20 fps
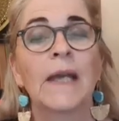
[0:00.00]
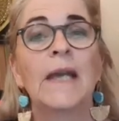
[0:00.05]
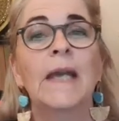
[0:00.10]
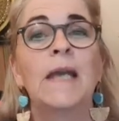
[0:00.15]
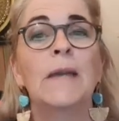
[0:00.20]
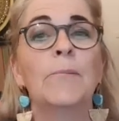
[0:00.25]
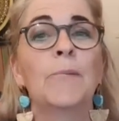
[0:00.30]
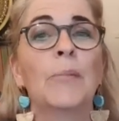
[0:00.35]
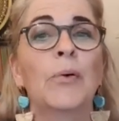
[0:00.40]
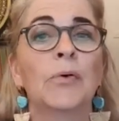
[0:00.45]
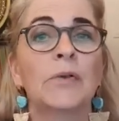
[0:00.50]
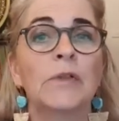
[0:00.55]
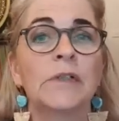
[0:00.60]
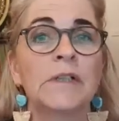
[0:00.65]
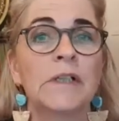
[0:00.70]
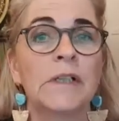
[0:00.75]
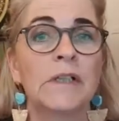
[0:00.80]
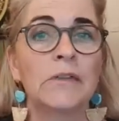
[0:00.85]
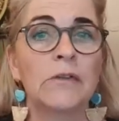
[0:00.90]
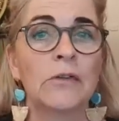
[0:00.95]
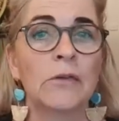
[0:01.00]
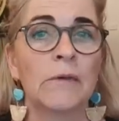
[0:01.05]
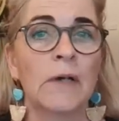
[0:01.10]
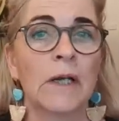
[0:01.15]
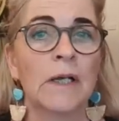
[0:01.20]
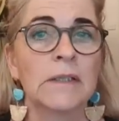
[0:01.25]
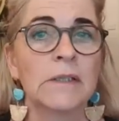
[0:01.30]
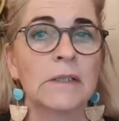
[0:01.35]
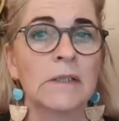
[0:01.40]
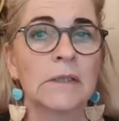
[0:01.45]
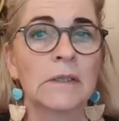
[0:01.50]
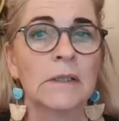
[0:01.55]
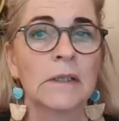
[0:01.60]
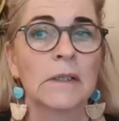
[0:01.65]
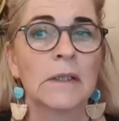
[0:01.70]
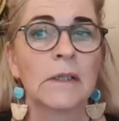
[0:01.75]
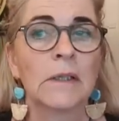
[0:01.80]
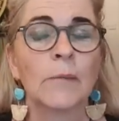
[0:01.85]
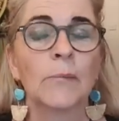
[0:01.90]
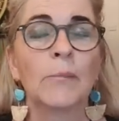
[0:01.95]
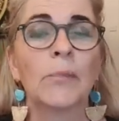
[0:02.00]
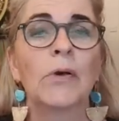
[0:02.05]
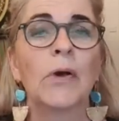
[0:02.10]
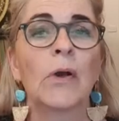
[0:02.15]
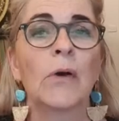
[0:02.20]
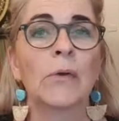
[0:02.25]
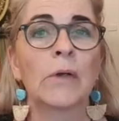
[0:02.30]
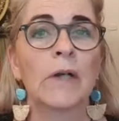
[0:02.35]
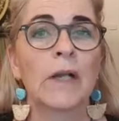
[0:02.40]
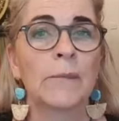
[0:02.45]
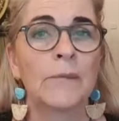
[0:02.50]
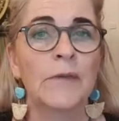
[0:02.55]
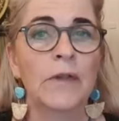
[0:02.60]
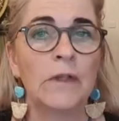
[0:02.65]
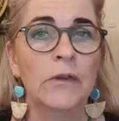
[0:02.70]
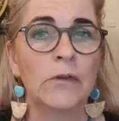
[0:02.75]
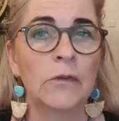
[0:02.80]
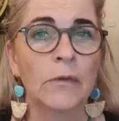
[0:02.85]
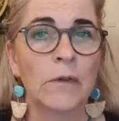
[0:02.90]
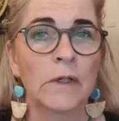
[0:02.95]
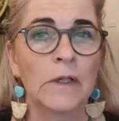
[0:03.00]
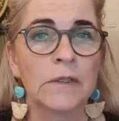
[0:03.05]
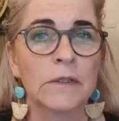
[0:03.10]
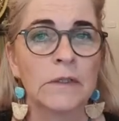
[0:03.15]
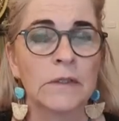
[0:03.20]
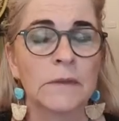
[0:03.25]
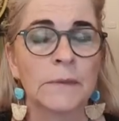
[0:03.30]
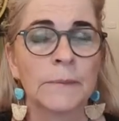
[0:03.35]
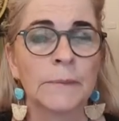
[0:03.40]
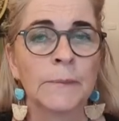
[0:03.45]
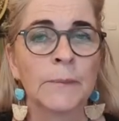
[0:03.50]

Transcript: inputted into us, programmed into us,